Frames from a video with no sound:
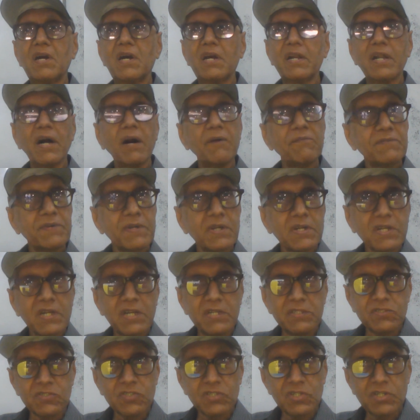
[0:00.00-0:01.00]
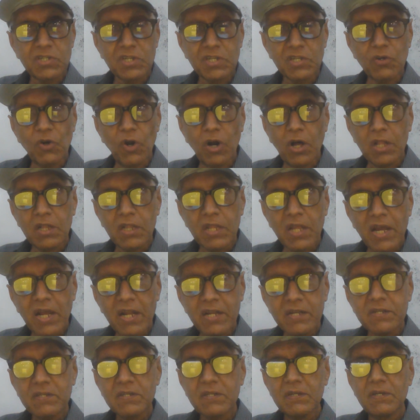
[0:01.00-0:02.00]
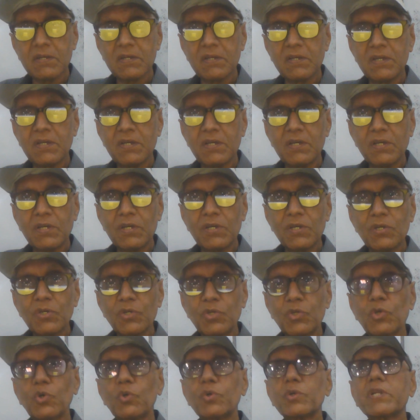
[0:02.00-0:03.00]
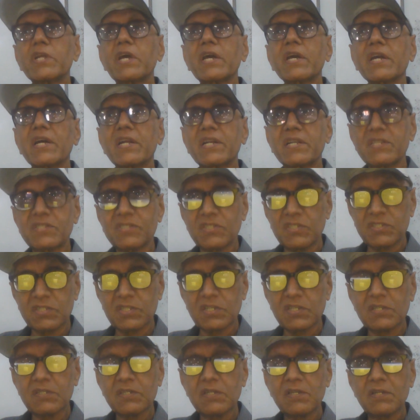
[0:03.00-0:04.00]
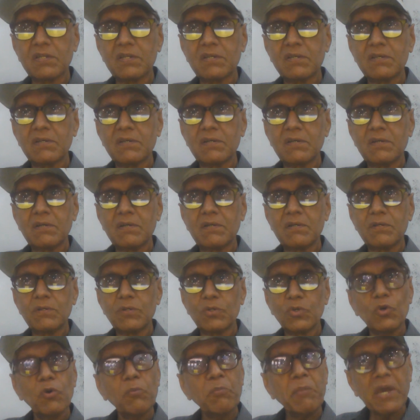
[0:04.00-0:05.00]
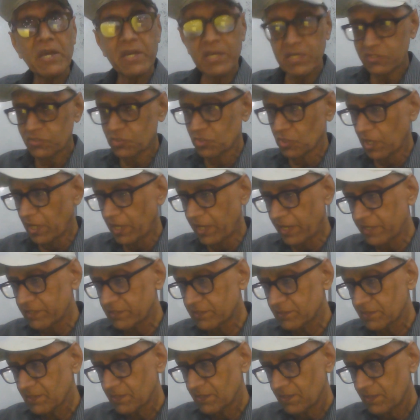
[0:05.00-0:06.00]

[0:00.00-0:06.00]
And after considering all that, you take a decision, you make a choice.